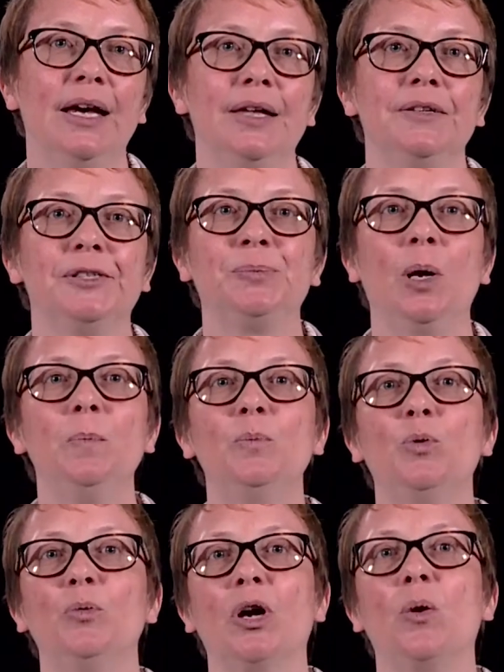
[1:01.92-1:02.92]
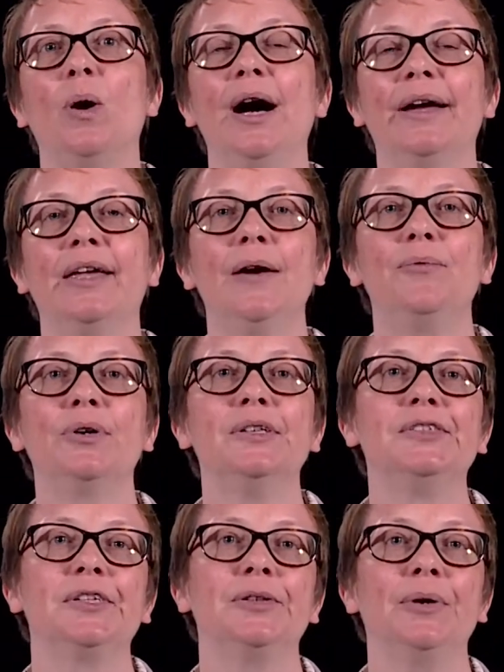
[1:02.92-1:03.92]
This problem will require careful
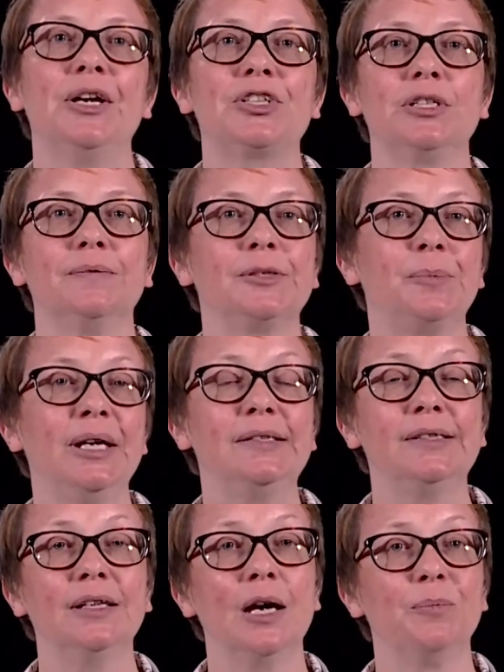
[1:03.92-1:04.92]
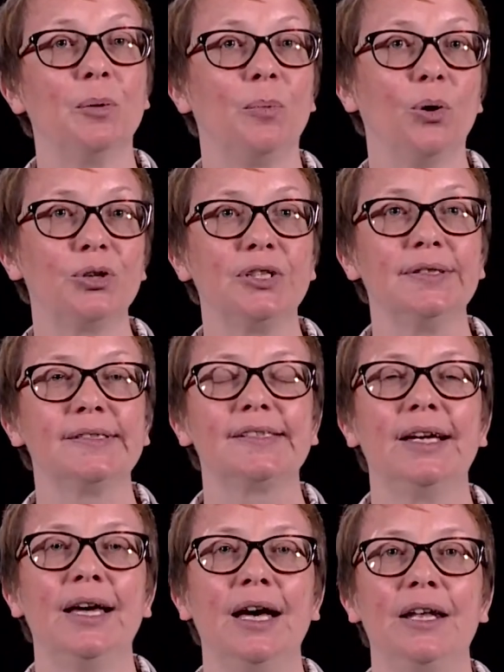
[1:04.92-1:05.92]
consideration of spacing and
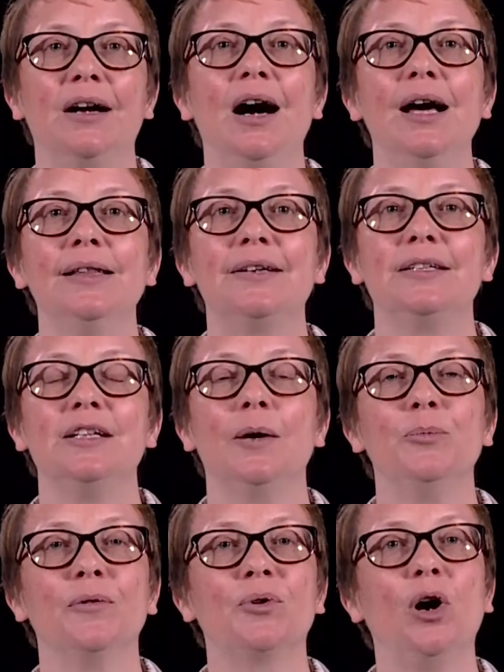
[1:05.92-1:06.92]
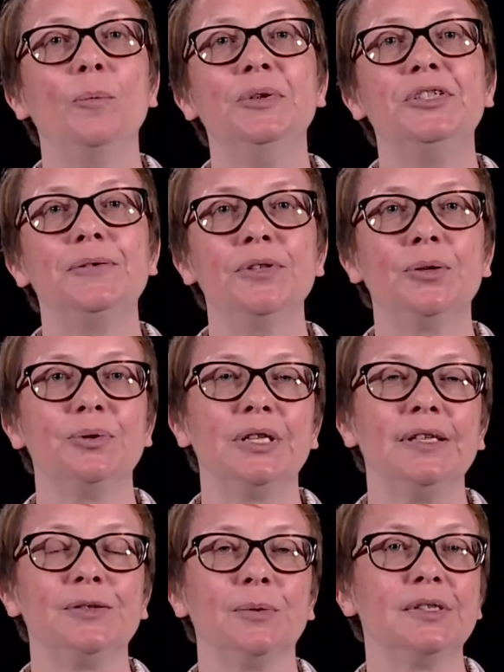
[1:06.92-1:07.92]
proportions and highlight a number of common
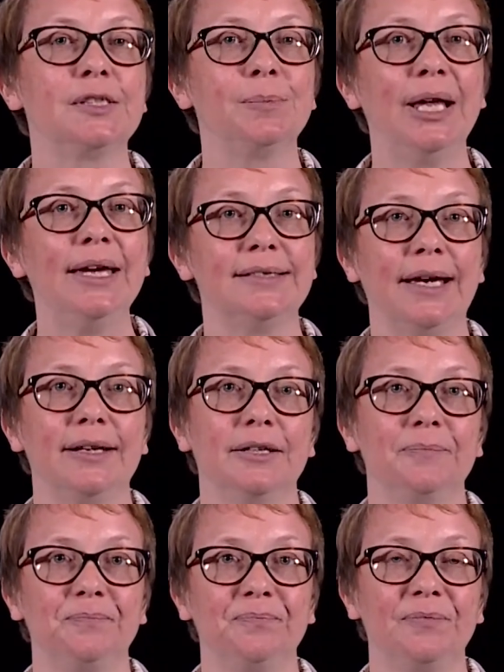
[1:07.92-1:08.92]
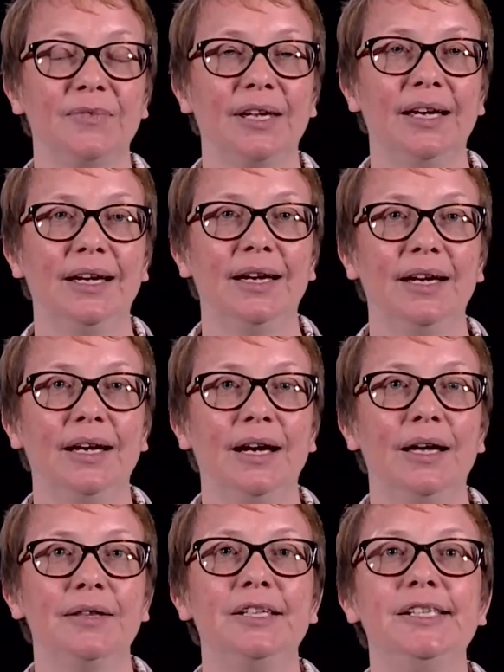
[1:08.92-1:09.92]
difficulties with displaying data.
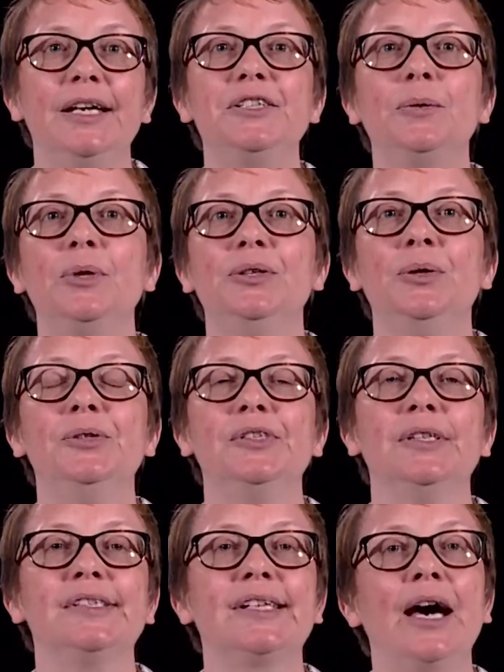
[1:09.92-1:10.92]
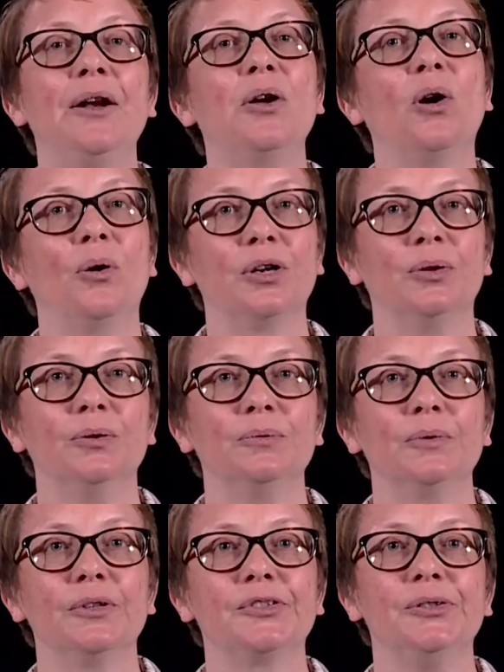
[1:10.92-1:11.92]
The data we are using is categorical,
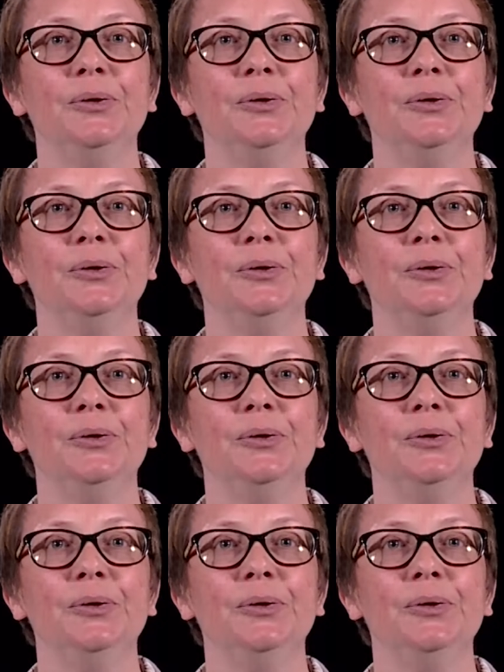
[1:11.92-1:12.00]
so